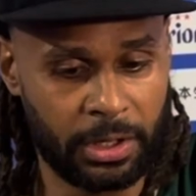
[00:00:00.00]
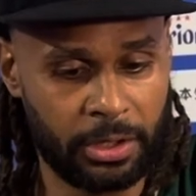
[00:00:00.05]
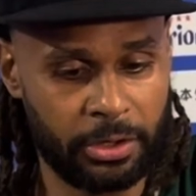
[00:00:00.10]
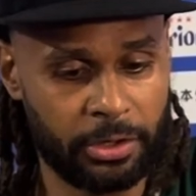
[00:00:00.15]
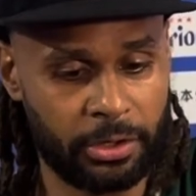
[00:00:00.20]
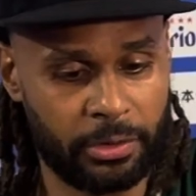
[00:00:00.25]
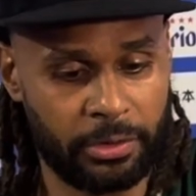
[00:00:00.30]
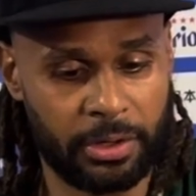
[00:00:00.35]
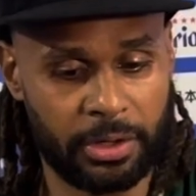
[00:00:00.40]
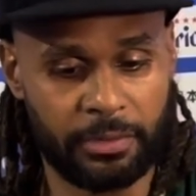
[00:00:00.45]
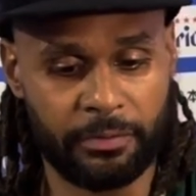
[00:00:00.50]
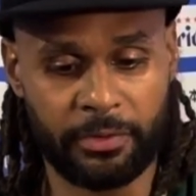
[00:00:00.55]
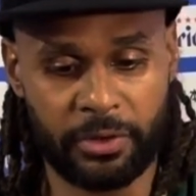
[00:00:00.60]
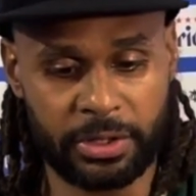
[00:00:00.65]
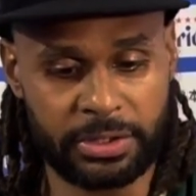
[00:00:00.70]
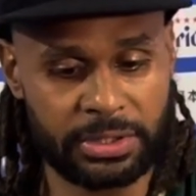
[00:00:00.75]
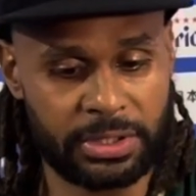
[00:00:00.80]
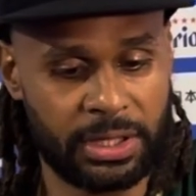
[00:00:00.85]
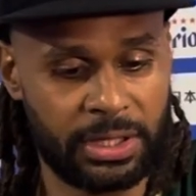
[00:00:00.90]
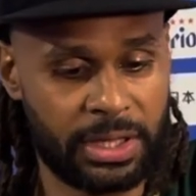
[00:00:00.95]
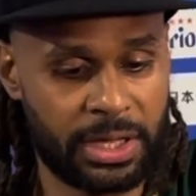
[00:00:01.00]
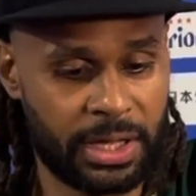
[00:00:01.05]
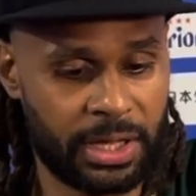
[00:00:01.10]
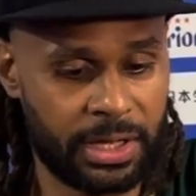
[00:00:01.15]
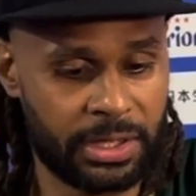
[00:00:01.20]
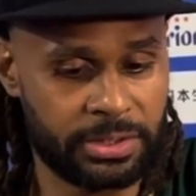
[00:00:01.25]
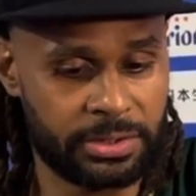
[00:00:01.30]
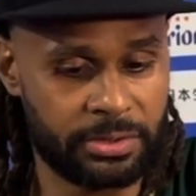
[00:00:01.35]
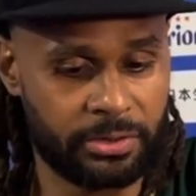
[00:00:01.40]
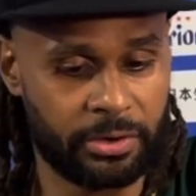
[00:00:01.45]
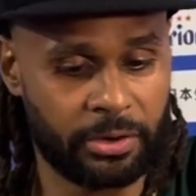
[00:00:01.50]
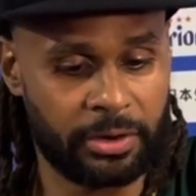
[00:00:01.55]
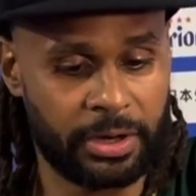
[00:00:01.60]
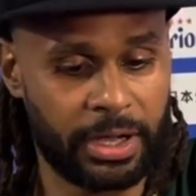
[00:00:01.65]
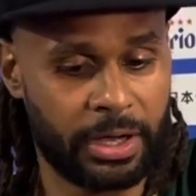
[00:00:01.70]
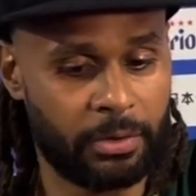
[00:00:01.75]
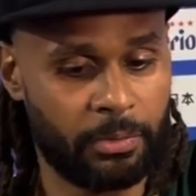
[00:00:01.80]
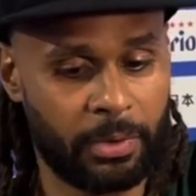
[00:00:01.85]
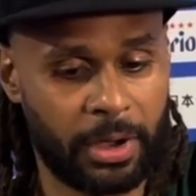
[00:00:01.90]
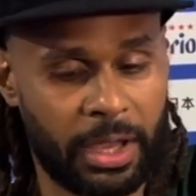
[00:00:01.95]
You know, the adversity that gets thrown
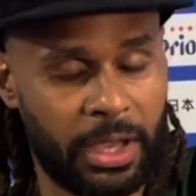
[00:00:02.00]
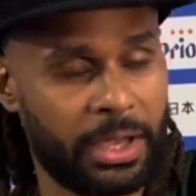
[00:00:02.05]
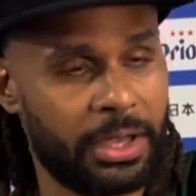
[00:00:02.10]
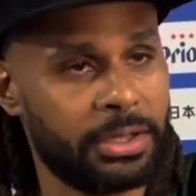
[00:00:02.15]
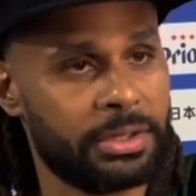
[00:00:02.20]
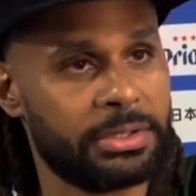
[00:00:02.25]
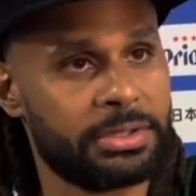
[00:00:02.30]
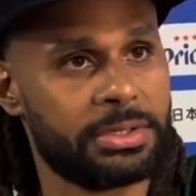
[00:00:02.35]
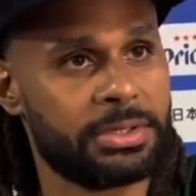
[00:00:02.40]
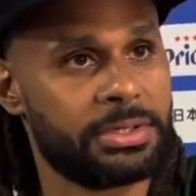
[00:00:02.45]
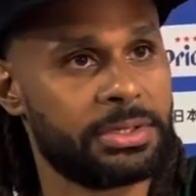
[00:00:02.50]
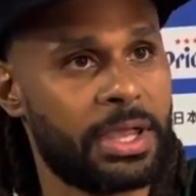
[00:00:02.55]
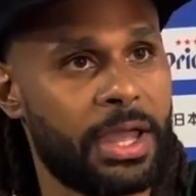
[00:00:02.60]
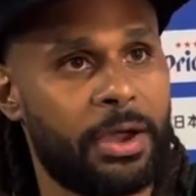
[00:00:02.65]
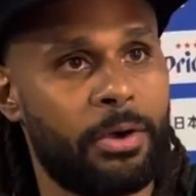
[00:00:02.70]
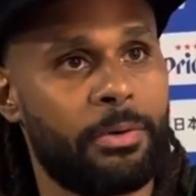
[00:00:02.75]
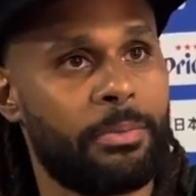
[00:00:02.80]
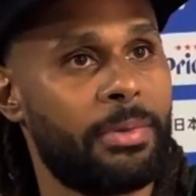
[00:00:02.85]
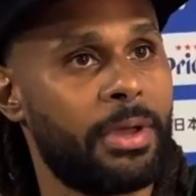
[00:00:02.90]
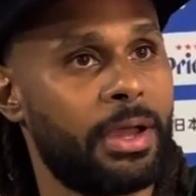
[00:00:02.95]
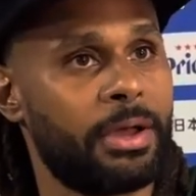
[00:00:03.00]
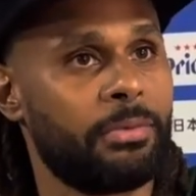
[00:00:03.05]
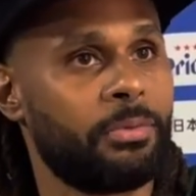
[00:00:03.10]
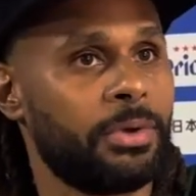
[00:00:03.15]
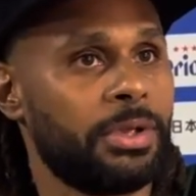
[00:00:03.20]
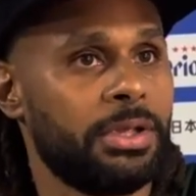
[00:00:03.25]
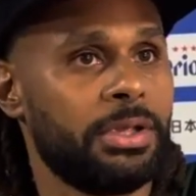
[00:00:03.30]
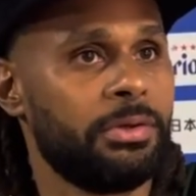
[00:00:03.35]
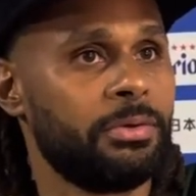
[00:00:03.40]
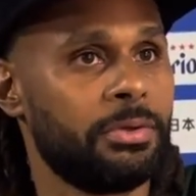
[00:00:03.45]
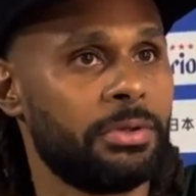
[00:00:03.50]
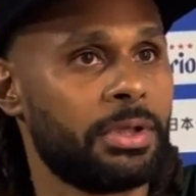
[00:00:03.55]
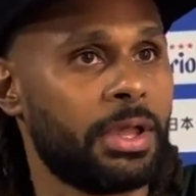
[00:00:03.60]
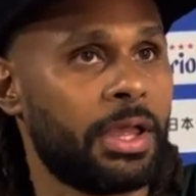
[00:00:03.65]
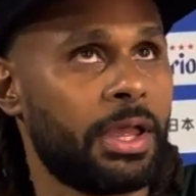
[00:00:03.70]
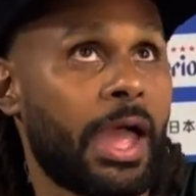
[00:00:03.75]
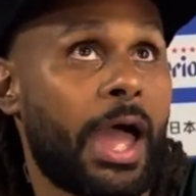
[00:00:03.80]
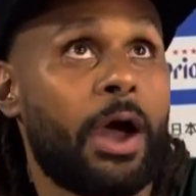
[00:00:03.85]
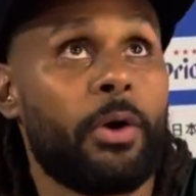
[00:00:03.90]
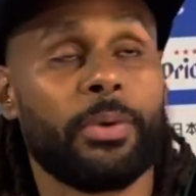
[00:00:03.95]
our way is
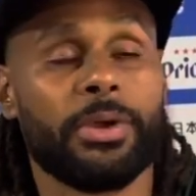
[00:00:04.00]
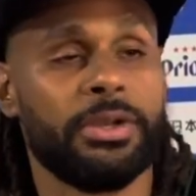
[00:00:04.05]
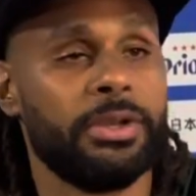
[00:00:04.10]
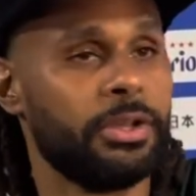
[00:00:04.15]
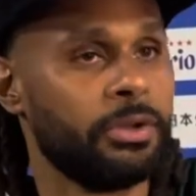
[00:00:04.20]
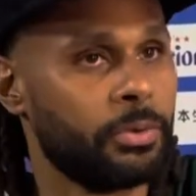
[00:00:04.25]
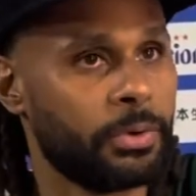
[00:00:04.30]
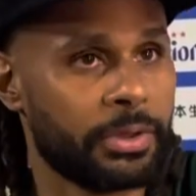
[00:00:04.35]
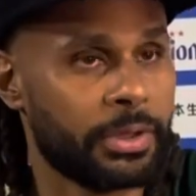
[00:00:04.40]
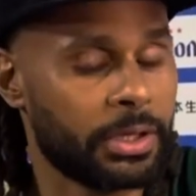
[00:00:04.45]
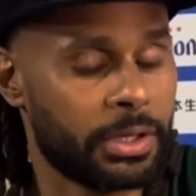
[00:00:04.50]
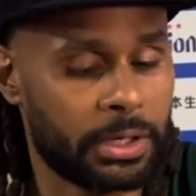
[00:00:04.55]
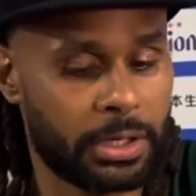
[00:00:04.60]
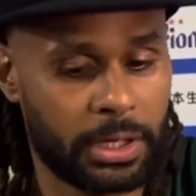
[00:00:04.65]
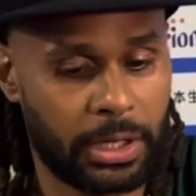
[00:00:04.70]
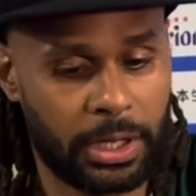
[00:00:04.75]
how we deal with it.